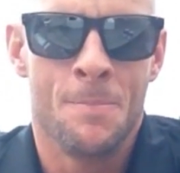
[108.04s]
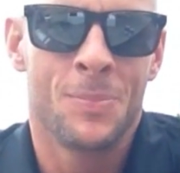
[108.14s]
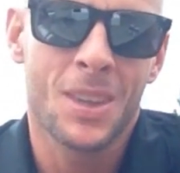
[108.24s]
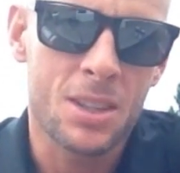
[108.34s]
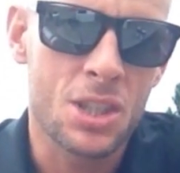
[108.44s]

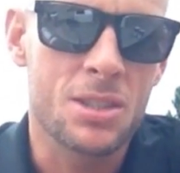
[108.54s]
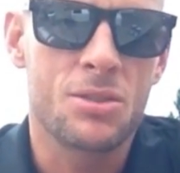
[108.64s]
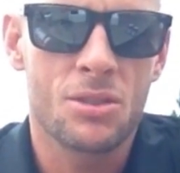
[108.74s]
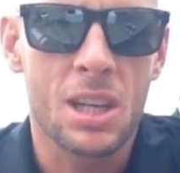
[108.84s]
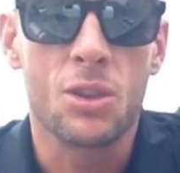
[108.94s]
not
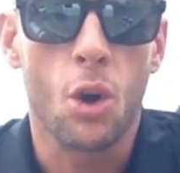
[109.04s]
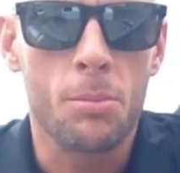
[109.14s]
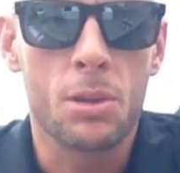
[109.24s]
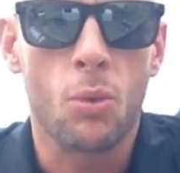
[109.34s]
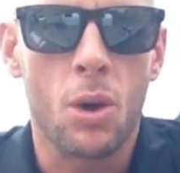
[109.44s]
just drink
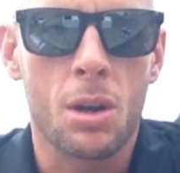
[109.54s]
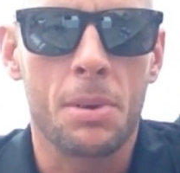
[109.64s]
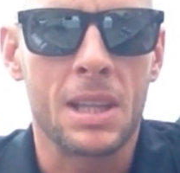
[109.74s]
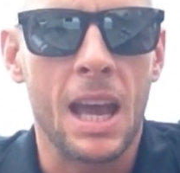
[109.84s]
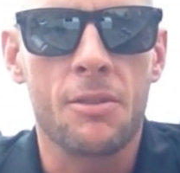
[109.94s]
normal water,
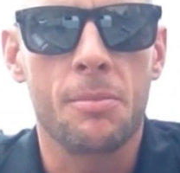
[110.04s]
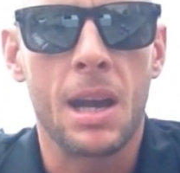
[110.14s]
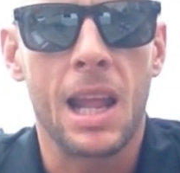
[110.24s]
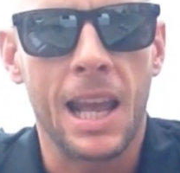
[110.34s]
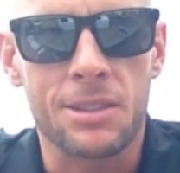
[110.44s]
but have
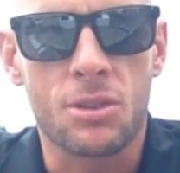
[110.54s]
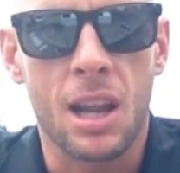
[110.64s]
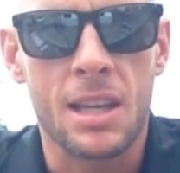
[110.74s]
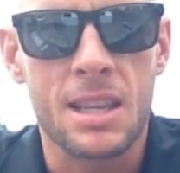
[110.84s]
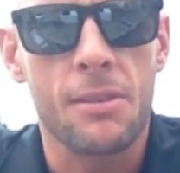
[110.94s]
my
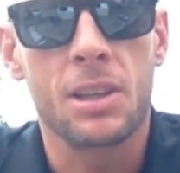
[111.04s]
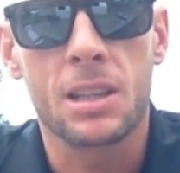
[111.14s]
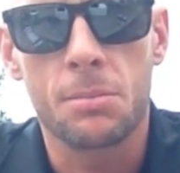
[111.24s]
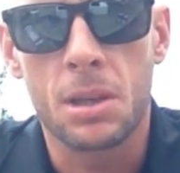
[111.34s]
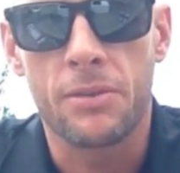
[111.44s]
electrolytes, have a
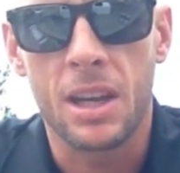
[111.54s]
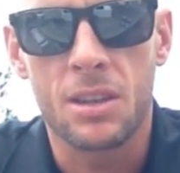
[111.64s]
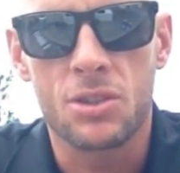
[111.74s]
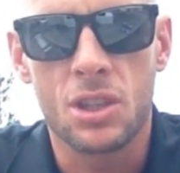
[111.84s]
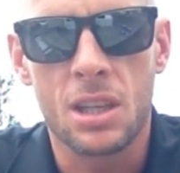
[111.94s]
little bit of
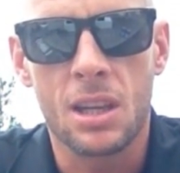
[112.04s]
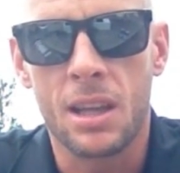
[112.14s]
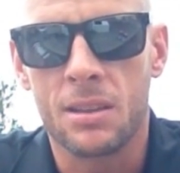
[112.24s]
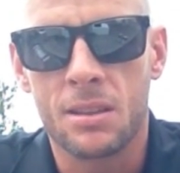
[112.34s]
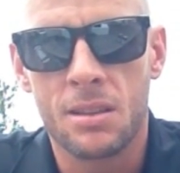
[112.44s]
energy,
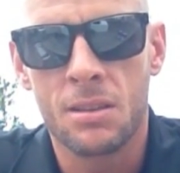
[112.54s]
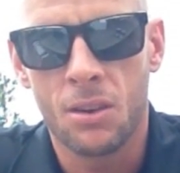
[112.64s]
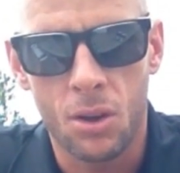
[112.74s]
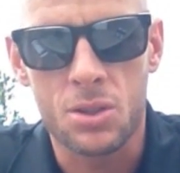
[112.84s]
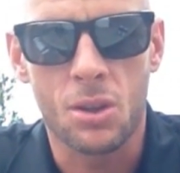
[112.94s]
and
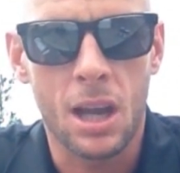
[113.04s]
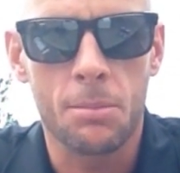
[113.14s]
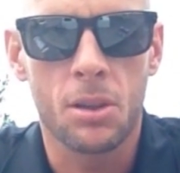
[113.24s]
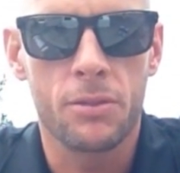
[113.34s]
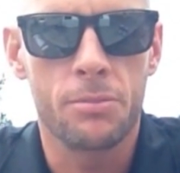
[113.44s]
also a
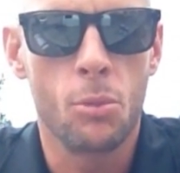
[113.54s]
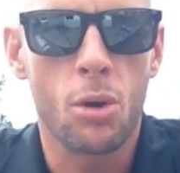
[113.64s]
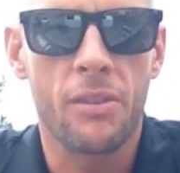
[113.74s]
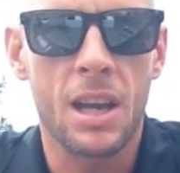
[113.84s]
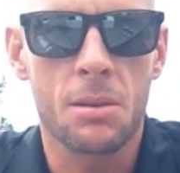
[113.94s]
couple of
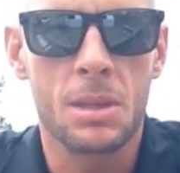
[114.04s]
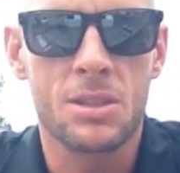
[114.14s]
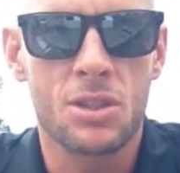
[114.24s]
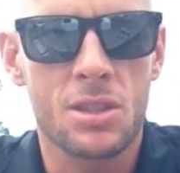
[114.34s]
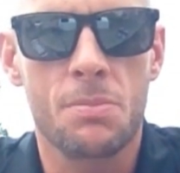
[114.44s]
more
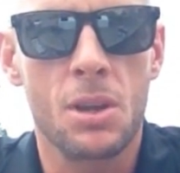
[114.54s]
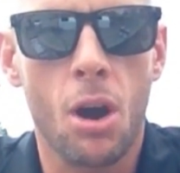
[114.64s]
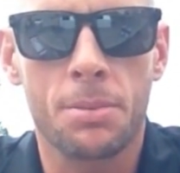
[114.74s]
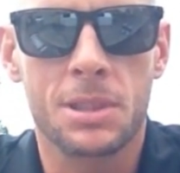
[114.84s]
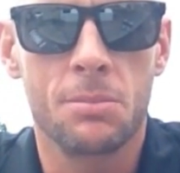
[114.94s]
vitamins just to be
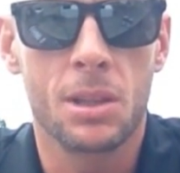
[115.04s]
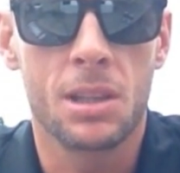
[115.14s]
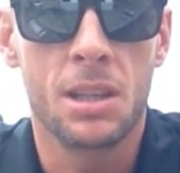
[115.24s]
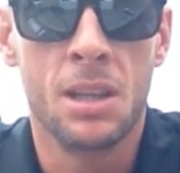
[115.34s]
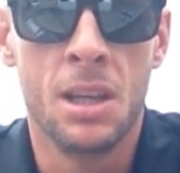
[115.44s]

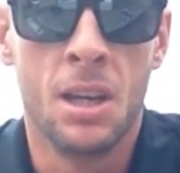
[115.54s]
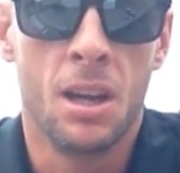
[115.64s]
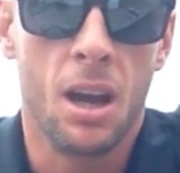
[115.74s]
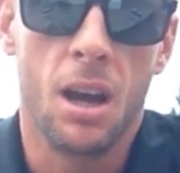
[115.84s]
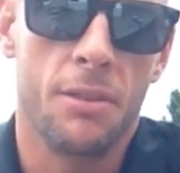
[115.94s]
optimally
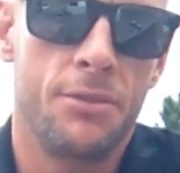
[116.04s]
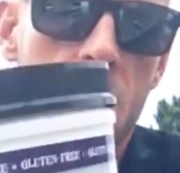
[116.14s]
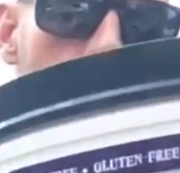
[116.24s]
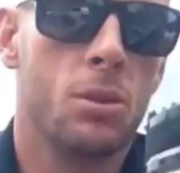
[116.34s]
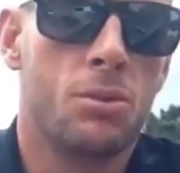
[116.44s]

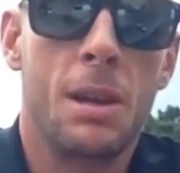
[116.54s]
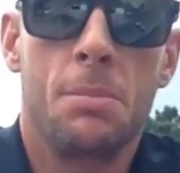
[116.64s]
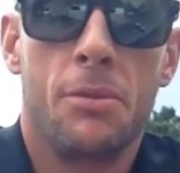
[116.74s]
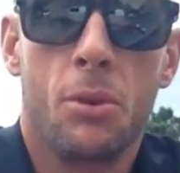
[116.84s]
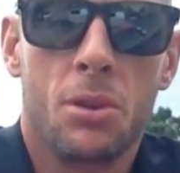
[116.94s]
fueled right
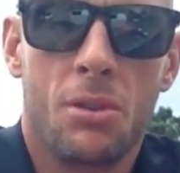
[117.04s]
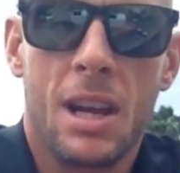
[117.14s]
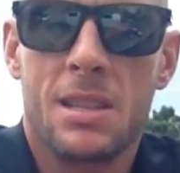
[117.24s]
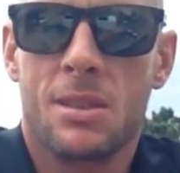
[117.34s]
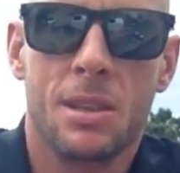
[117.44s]
before the
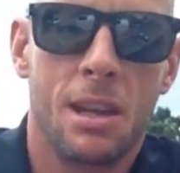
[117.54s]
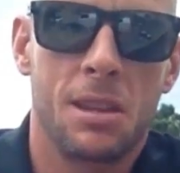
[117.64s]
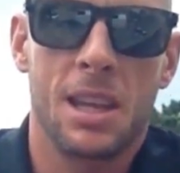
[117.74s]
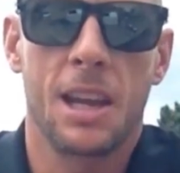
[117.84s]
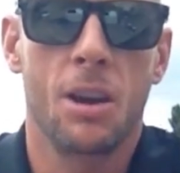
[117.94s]
race so
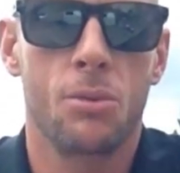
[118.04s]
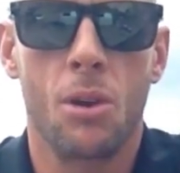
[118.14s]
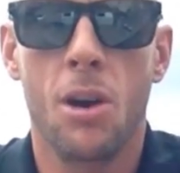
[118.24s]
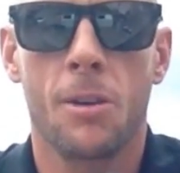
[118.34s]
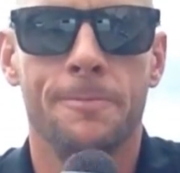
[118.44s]
nothing can go
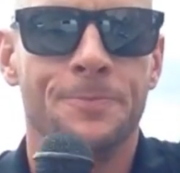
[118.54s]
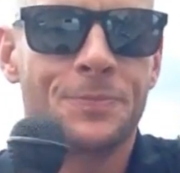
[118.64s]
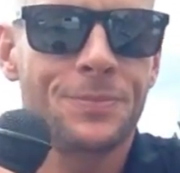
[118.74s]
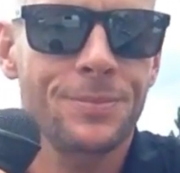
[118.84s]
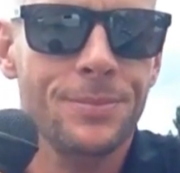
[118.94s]
wrong.
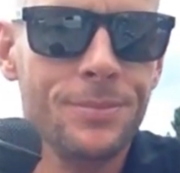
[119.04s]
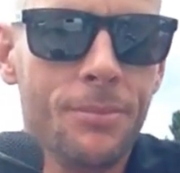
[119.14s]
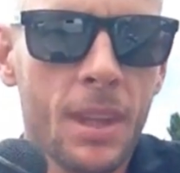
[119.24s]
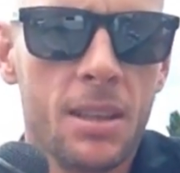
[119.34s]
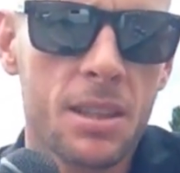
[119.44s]

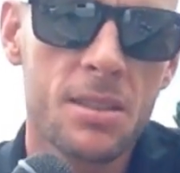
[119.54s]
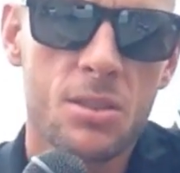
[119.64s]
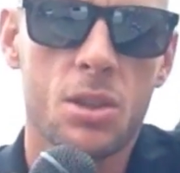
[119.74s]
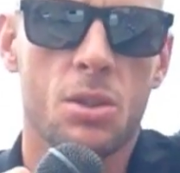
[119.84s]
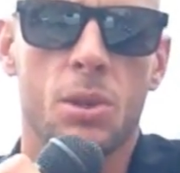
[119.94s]
This is
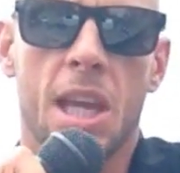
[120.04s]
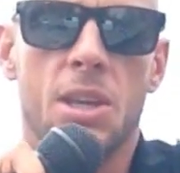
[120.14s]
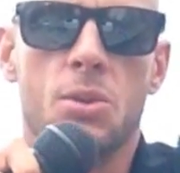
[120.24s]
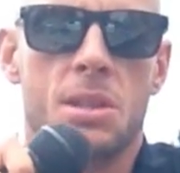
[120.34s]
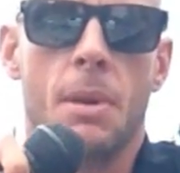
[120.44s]
also what I
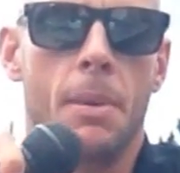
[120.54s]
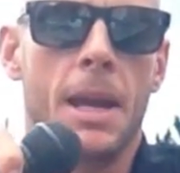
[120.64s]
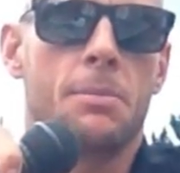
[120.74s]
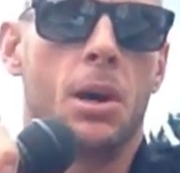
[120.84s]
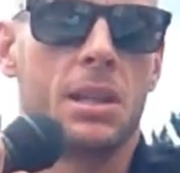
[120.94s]
use in my
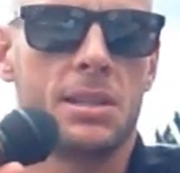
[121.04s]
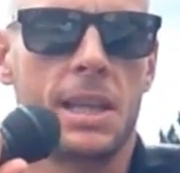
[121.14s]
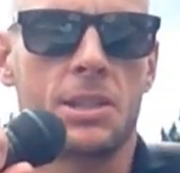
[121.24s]
bike bottles,